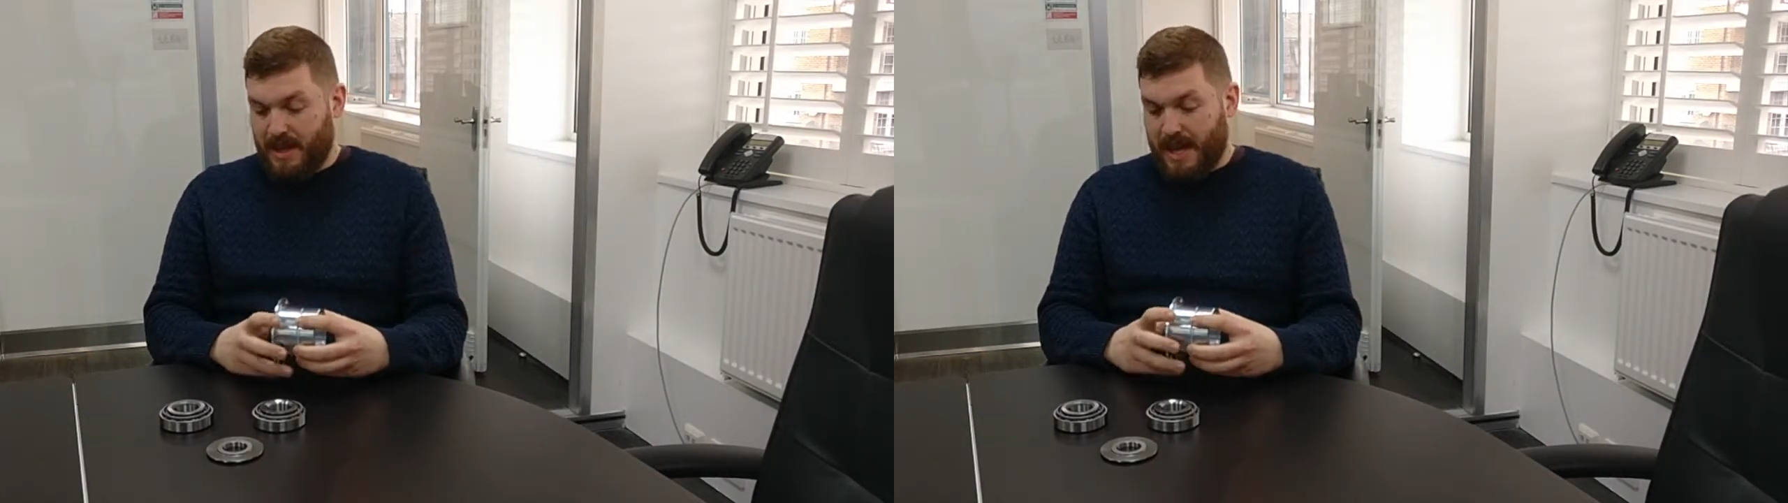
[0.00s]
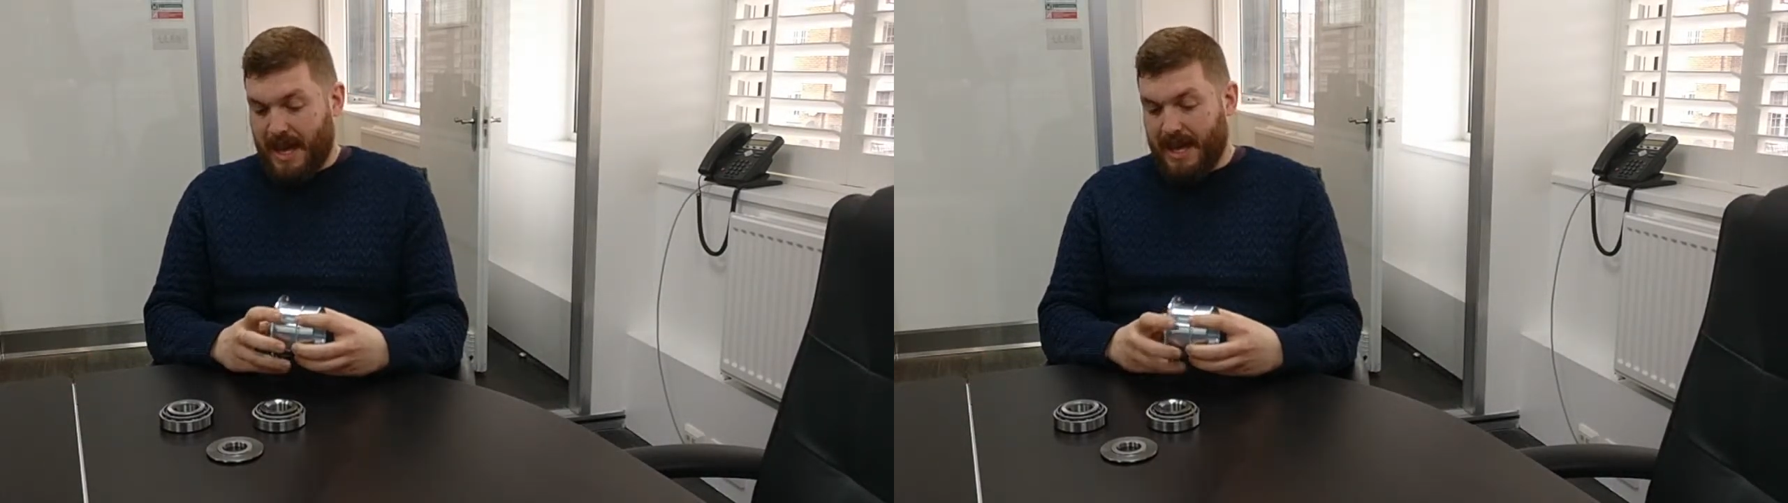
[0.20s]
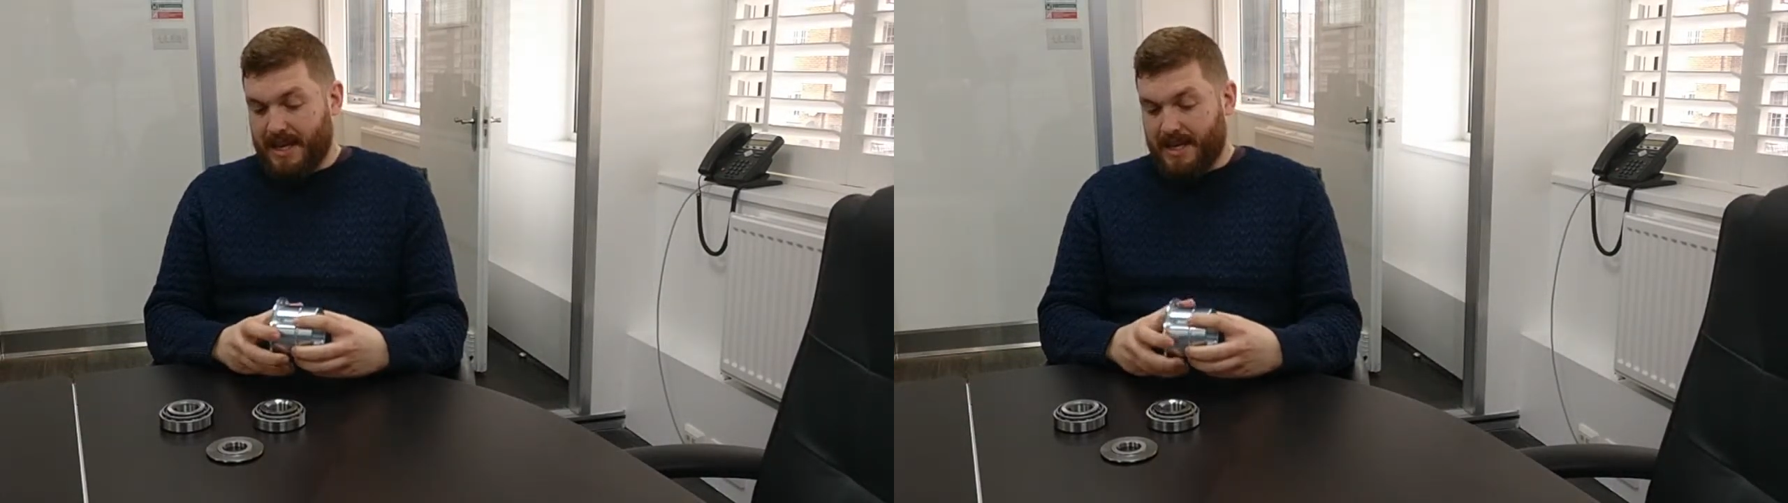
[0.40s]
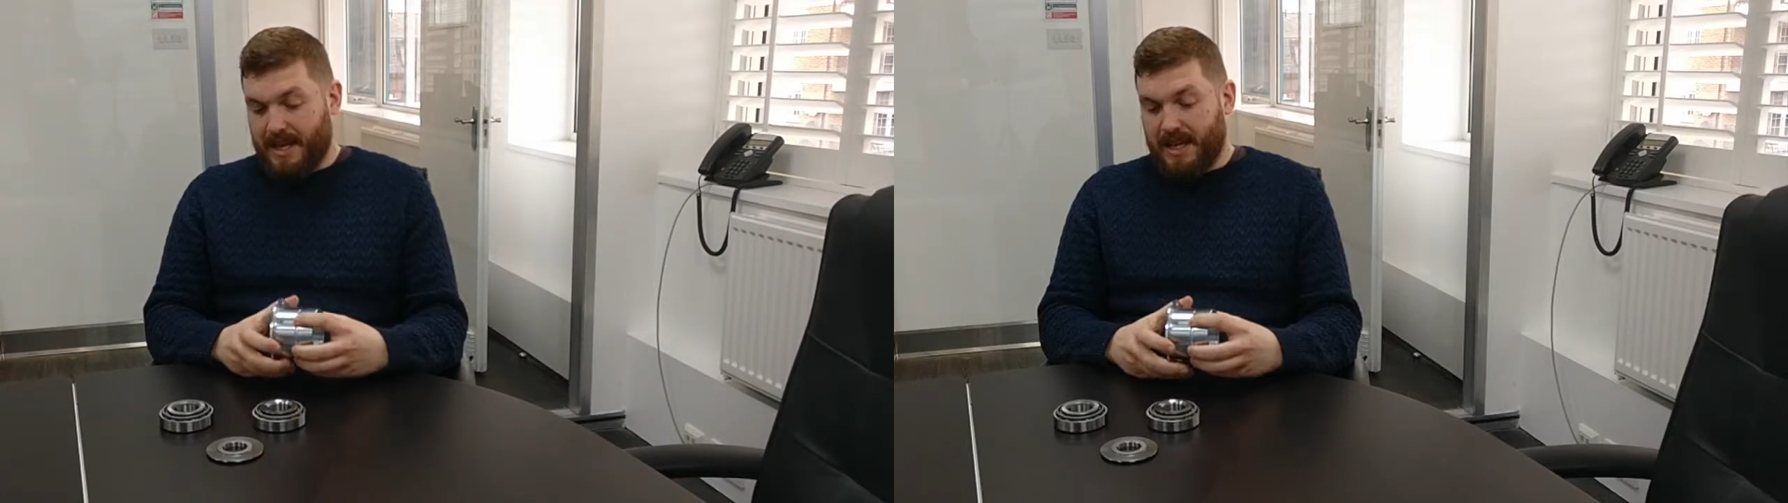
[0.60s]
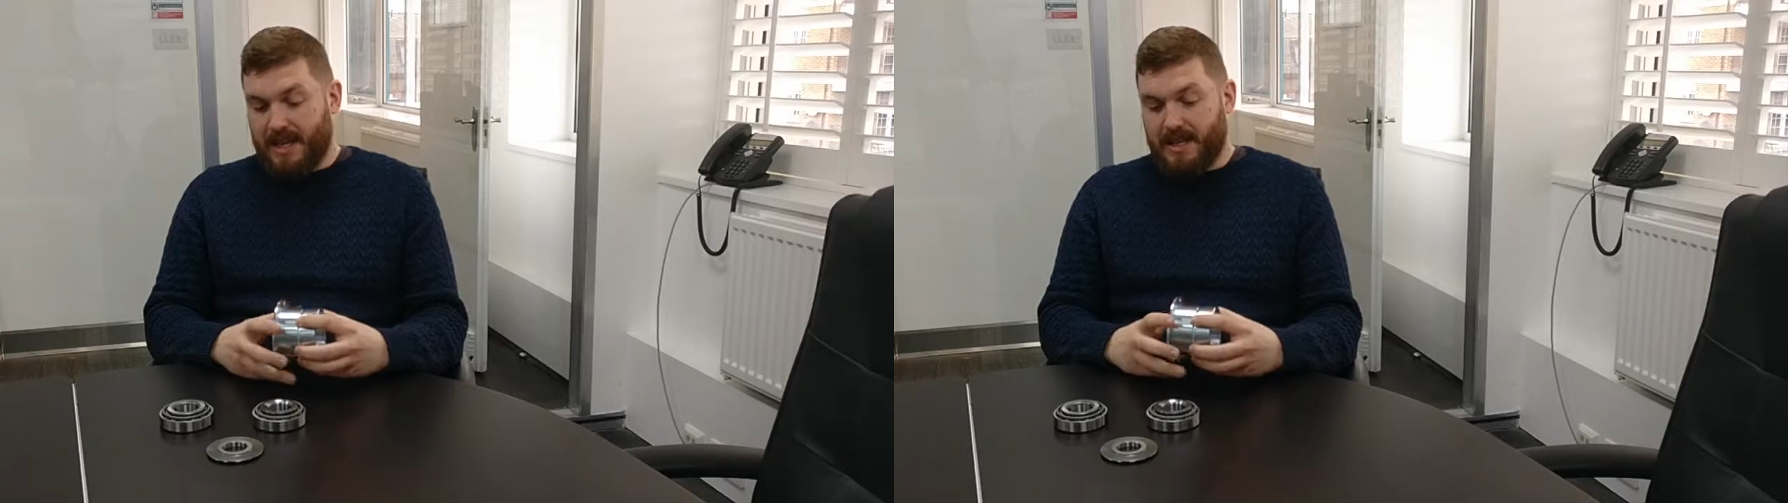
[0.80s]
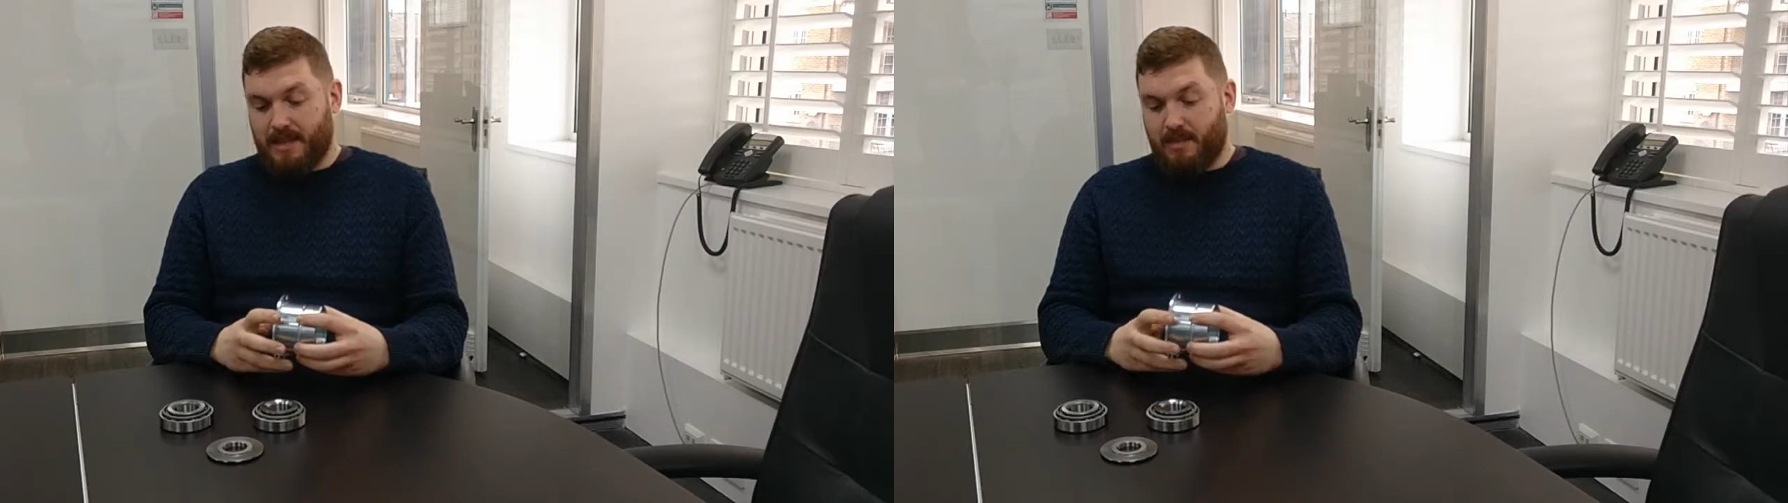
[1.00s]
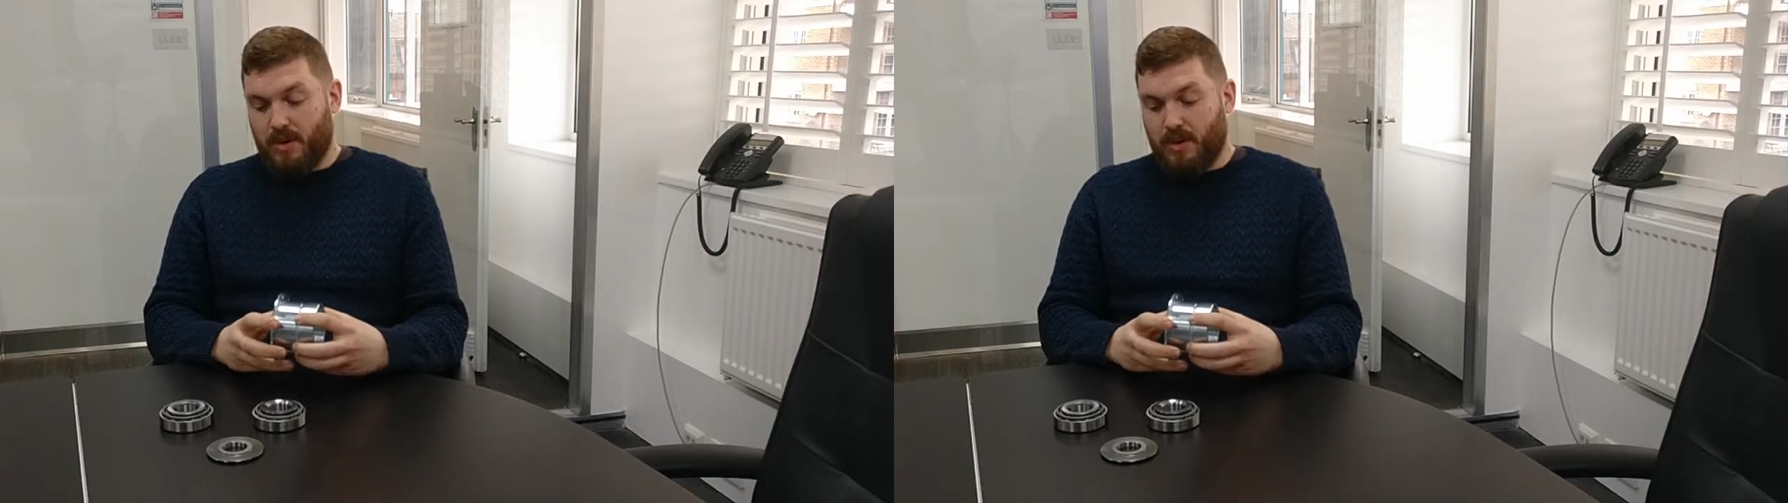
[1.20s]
and it's more